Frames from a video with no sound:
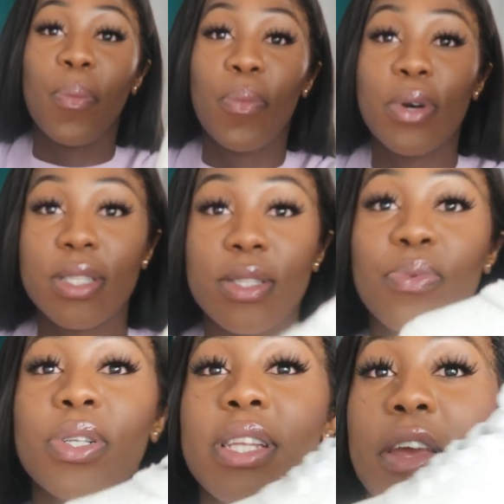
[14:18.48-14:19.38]
What
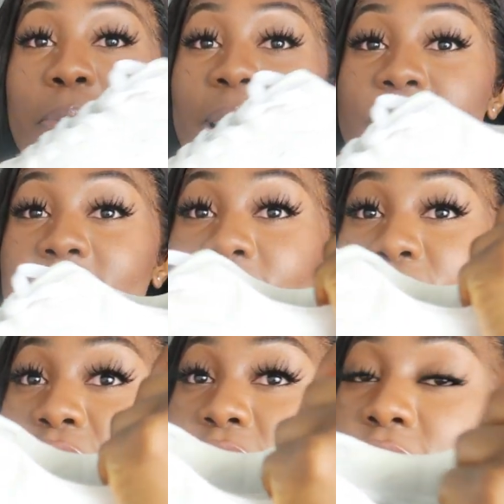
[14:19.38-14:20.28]
did they remind you guys
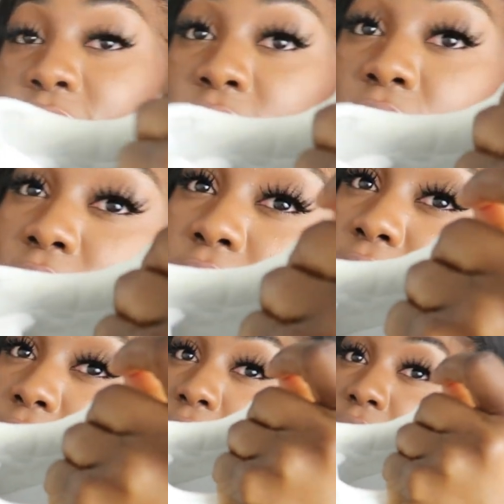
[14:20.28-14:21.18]
of? Hold
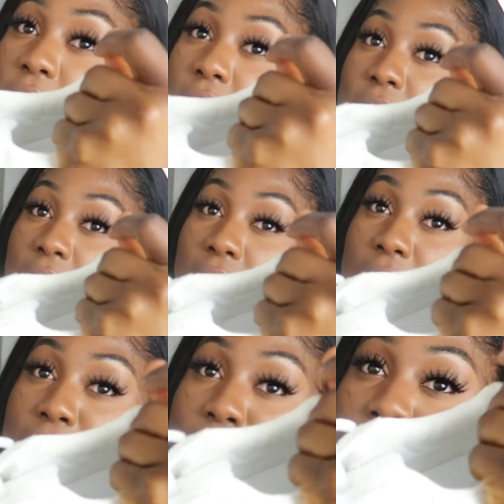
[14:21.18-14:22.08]
on, just get
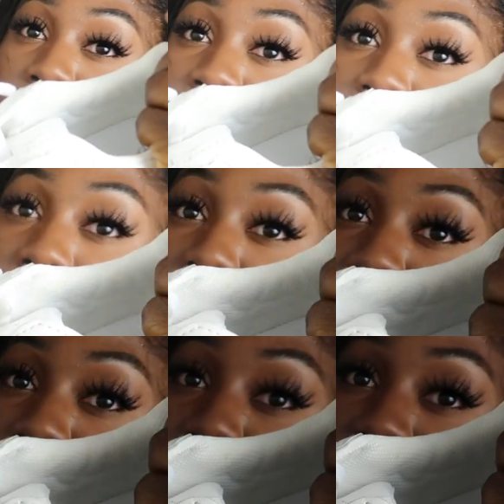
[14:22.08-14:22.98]
the
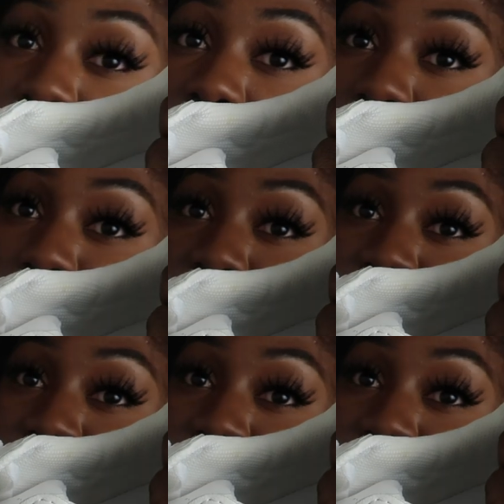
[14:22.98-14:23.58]
saturation. Yeah.